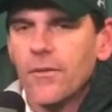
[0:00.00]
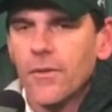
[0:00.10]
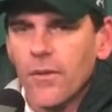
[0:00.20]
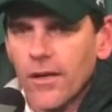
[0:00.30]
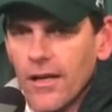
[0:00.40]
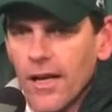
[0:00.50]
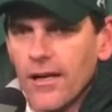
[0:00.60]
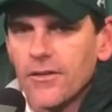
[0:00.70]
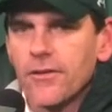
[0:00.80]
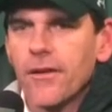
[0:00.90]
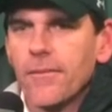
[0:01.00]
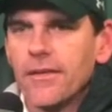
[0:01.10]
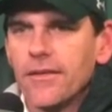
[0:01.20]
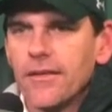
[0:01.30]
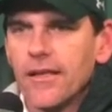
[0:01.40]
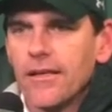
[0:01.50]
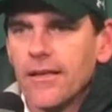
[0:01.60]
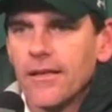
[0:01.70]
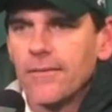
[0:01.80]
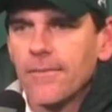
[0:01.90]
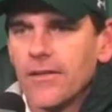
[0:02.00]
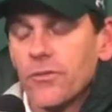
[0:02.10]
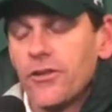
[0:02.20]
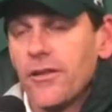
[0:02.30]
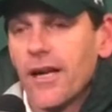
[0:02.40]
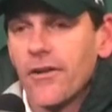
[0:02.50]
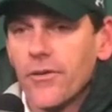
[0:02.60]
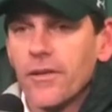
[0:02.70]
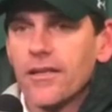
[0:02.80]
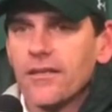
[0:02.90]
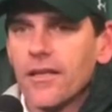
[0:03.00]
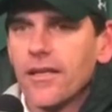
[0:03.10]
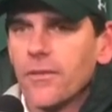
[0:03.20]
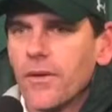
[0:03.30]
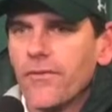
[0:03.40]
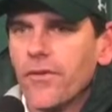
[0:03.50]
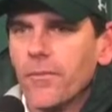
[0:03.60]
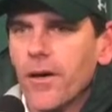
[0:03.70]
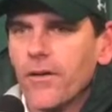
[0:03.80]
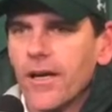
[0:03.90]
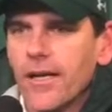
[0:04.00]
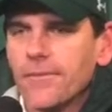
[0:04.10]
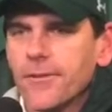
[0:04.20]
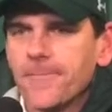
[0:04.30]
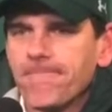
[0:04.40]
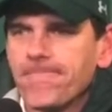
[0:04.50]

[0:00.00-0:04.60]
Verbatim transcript: You won the line of scrimmage, and uh, that's what you got to do in this league to win football games.